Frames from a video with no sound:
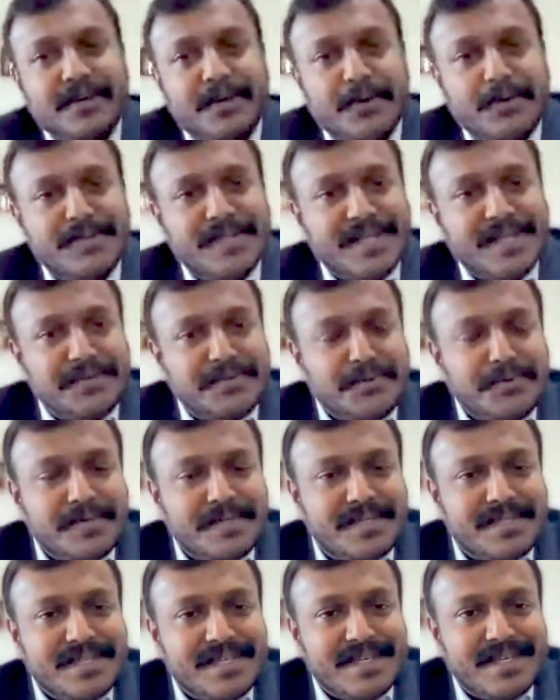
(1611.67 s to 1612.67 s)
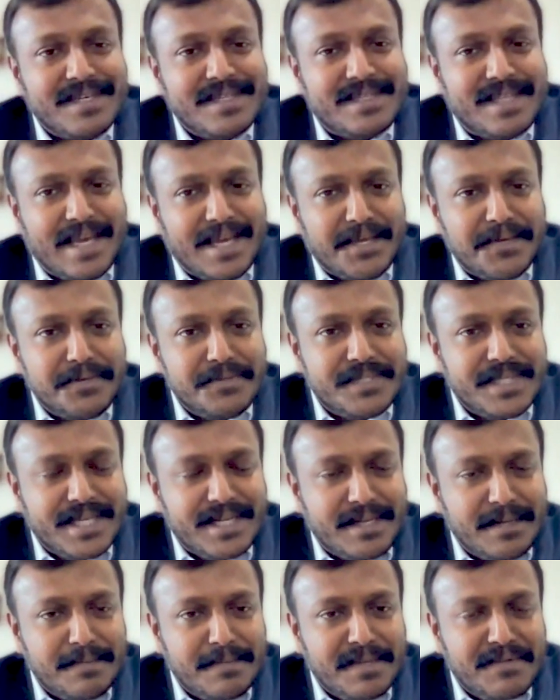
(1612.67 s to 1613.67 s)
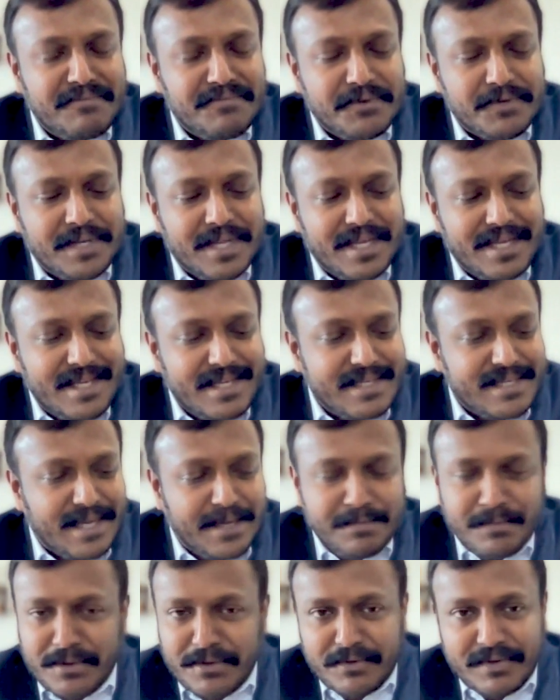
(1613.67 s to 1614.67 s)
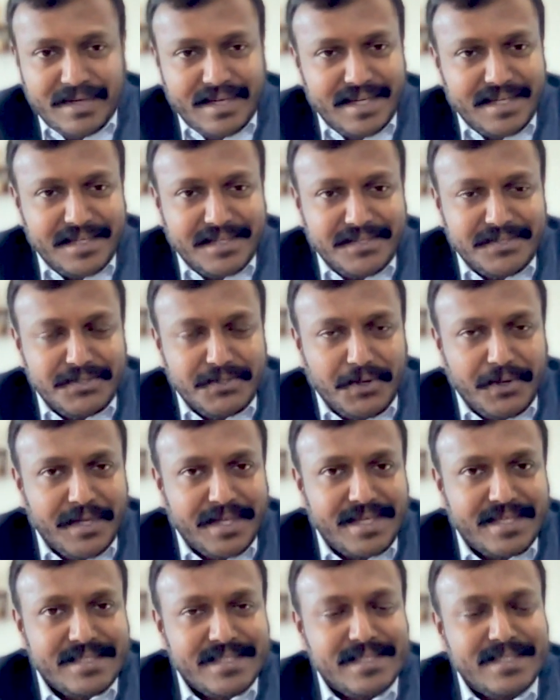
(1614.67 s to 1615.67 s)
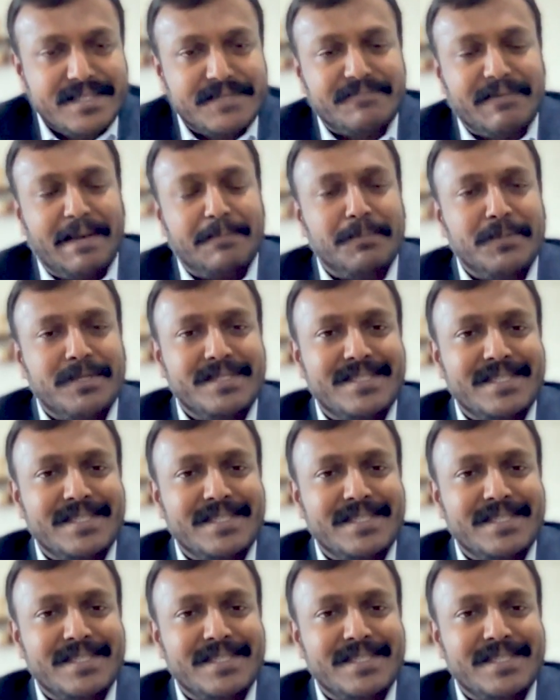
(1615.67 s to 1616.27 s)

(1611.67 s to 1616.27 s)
On that note, thank you, gentlemen, for taking time out and joining us in this fabulous